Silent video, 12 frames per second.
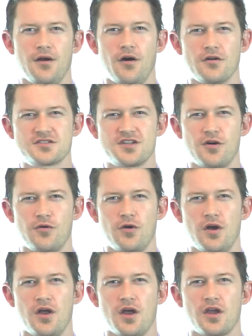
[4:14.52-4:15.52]

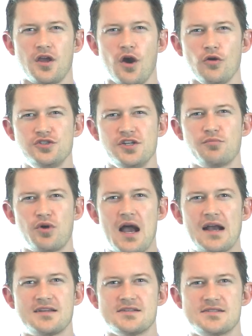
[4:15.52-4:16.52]
Also, coaching
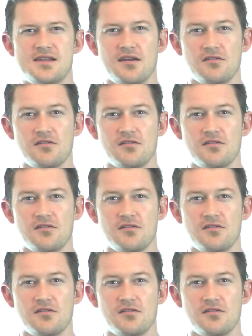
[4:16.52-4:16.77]
practice that